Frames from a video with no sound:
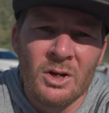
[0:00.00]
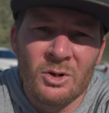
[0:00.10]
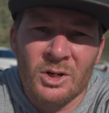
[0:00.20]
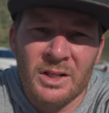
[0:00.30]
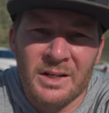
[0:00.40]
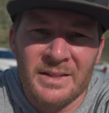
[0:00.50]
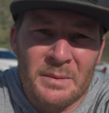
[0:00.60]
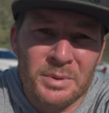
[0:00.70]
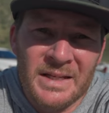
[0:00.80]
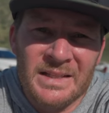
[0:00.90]
or click on
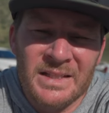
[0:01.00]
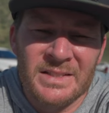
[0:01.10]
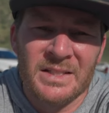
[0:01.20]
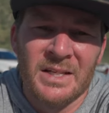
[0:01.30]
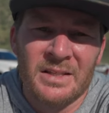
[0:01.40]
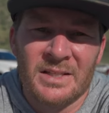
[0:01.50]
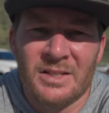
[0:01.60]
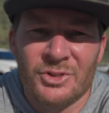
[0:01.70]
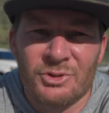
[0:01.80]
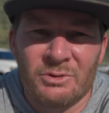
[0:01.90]
that playlist that's
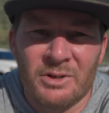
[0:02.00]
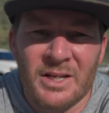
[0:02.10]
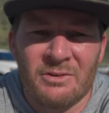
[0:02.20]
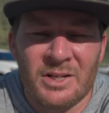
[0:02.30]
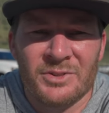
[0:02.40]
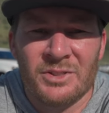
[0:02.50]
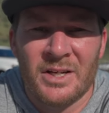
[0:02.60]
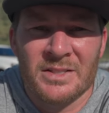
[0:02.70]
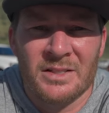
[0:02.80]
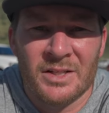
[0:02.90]
on the screen right now, and I'll see you
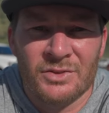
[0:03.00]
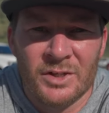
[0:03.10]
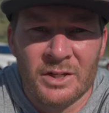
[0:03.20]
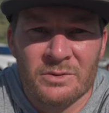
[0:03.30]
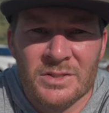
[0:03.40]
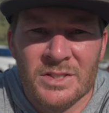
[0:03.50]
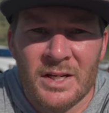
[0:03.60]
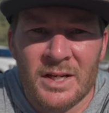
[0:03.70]
guys in the next video. See